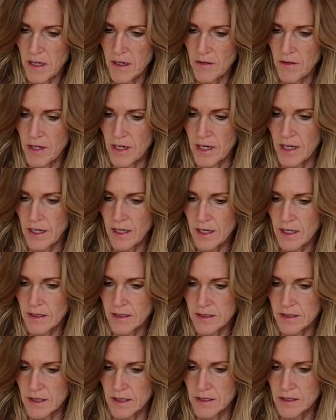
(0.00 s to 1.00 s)
Okay,
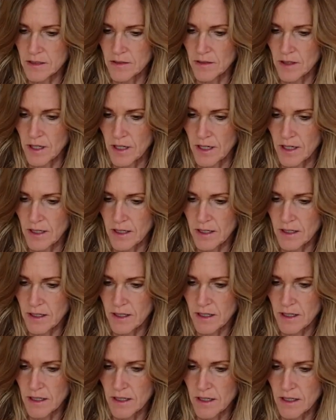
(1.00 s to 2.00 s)
that's not too hard.
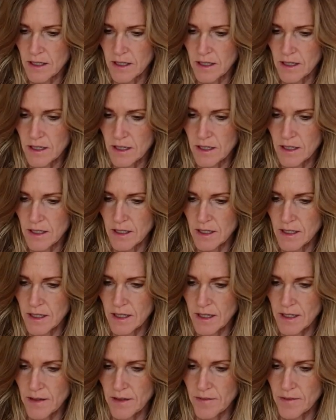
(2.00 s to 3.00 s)
I
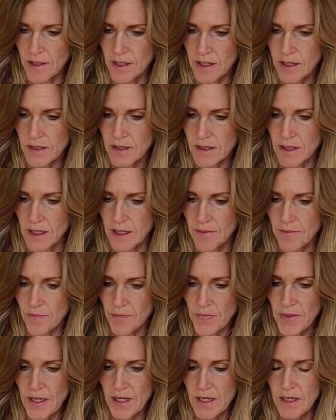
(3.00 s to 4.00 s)
got it threaded, yeah.
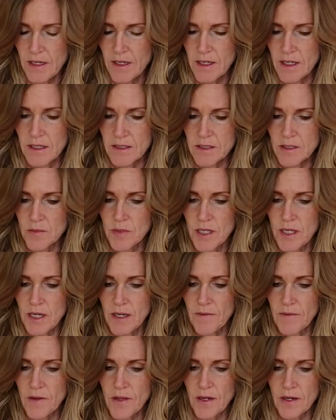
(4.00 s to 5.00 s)
Okay, so be
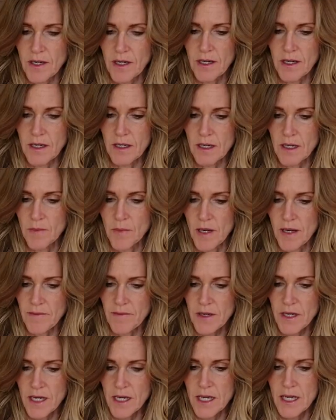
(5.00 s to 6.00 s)
careful, they're not gonna come
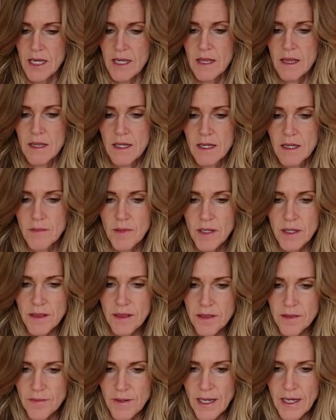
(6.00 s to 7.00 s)
off. And then I'm gonna
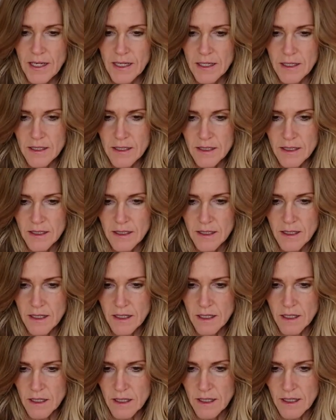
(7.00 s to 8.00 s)
thread it.
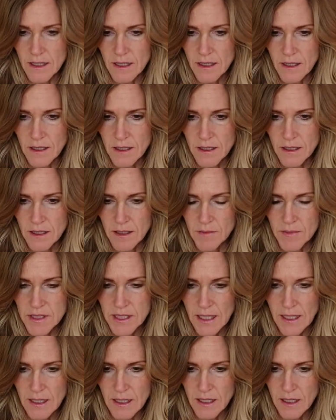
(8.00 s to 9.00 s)
Again, I'm
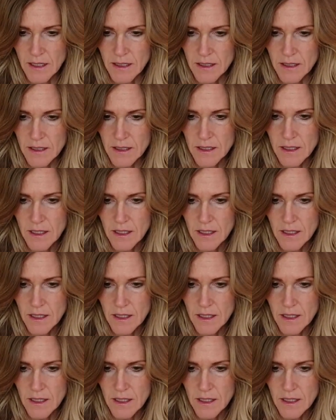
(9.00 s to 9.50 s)
taking it,